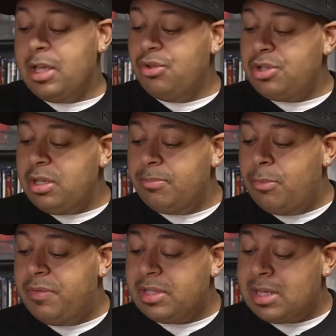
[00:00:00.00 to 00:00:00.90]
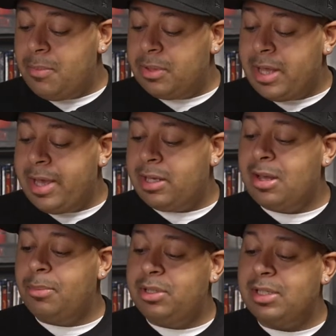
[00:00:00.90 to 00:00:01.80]
Usually movies come with like
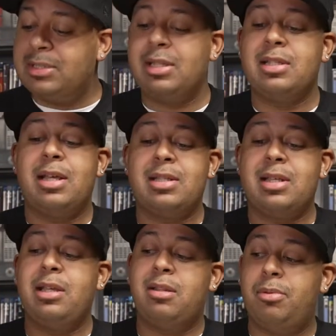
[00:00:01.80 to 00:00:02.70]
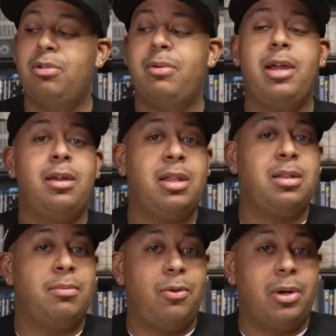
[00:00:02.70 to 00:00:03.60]
double discs, like this has like the Blu-ray and
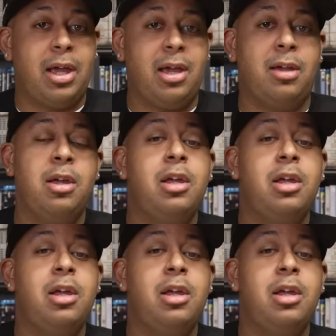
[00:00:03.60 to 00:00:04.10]
the 4K.